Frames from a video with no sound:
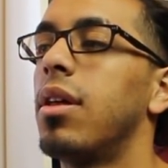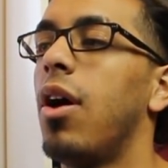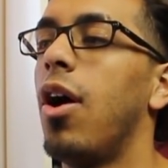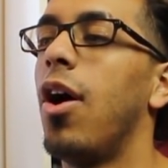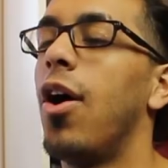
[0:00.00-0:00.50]

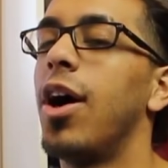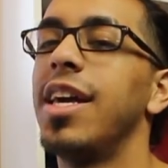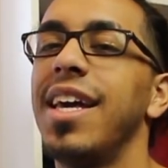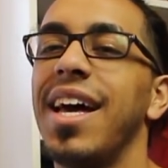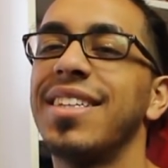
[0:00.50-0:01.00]
Oh,
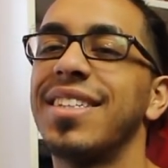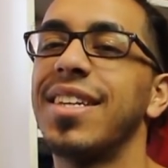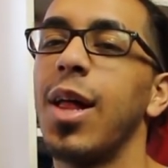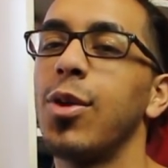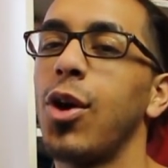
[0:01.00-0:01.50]
he had to
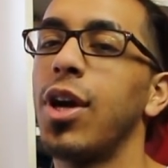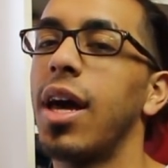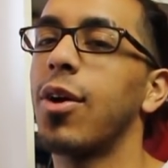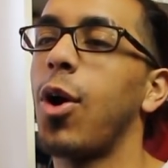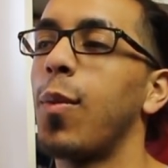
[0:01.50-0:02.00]
tell you. yo, you
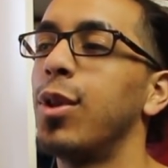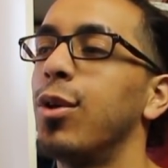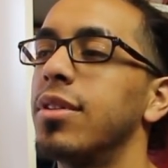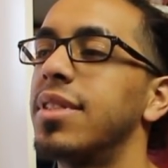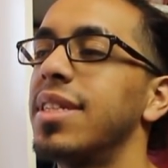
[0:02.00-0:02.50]
gotta call me
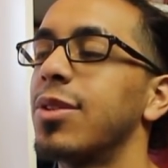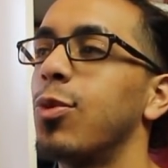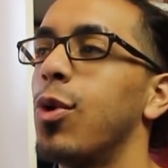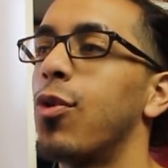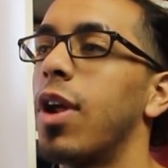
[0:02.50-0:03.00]
Lord Six
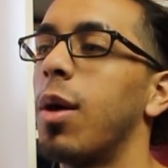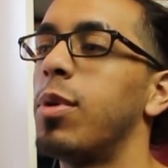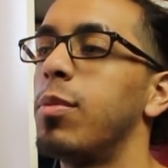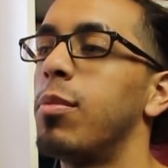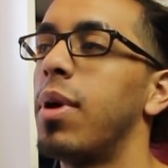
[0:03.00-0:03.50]
when we were around
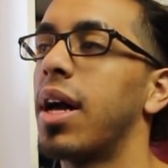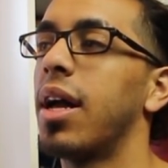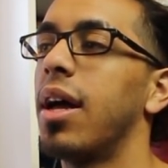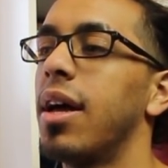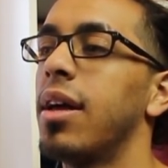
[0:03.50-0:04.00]
people, my
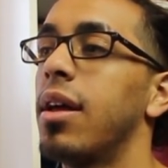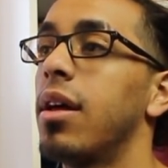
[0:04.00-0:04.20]
guy.